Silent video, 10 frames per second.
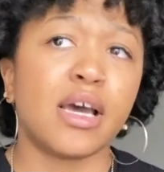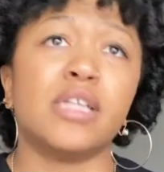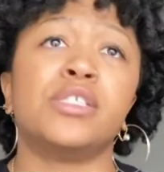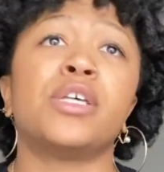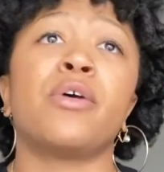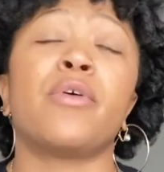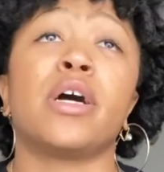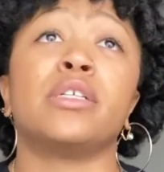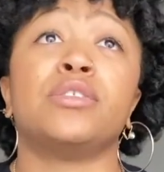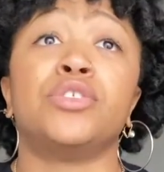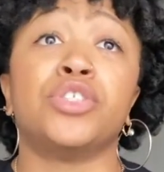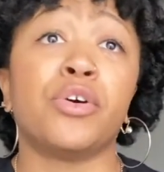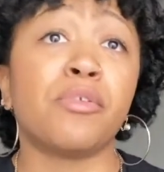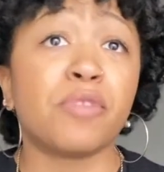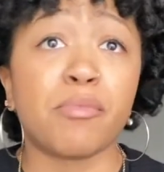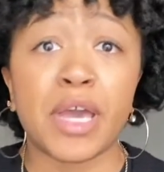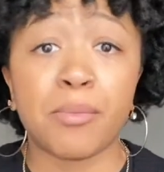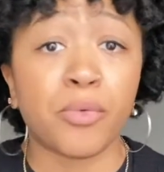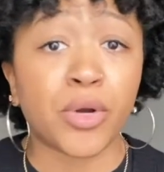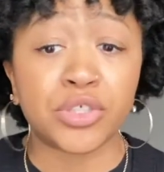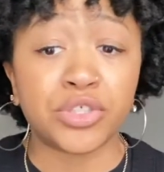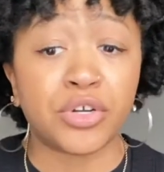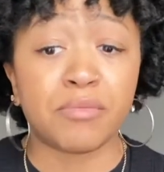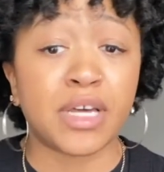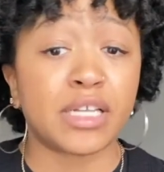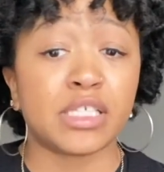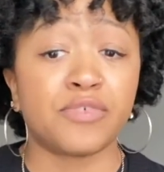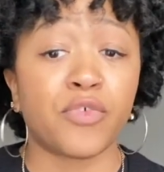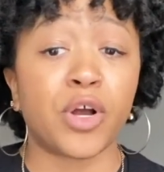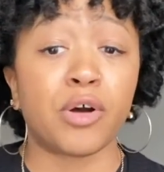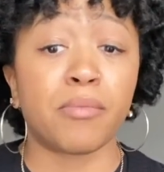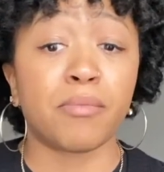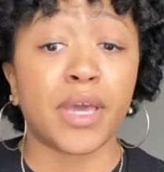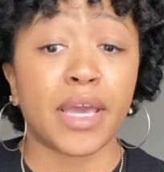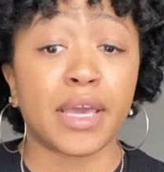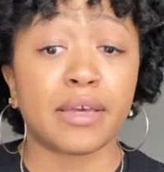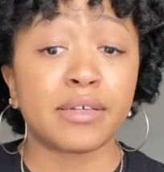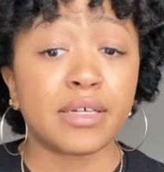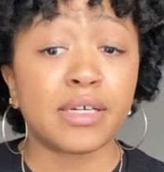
And so I showed him the paperwork, showed him that it's from a